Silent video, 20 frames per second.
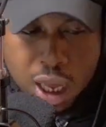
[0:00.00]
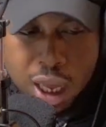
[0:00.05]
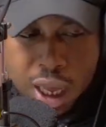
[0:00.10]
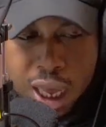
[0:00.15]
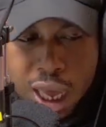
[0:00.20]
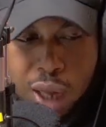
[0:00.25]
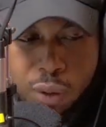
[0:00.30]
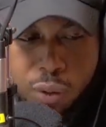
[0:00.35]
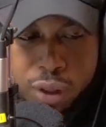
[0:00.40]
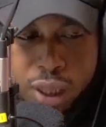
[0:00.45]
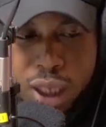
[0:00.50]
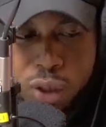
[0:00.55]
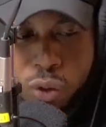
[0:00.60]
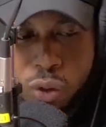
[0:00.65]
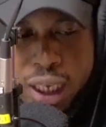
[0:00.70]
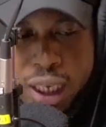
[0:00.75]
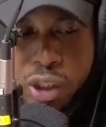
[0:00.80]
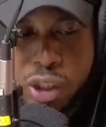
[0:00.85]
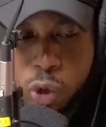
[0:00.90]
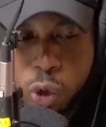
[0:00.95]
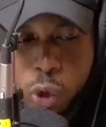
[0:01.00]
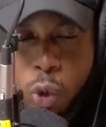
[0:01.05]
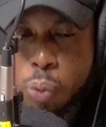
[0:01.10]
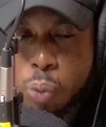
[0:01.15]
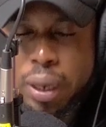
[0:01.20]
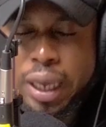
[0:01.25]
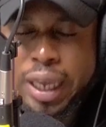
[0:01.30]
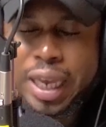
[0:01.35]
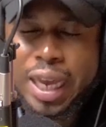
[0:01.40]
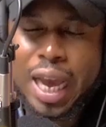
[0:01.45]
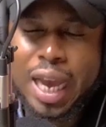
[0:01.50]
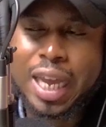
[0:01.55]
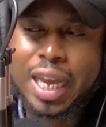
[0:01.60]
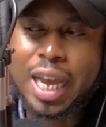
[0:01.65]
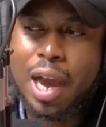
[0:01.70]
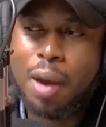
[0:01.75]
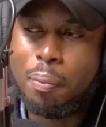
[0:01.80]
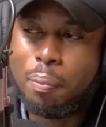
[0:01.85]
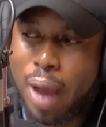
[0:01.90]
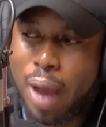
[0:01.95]
And with us today in studio, making a
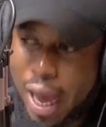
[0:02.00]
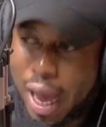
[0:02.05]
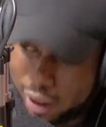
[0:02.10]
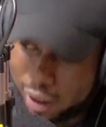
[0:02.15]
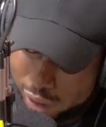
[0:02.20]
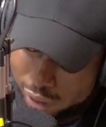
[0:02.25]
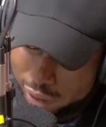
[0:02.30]
comeback.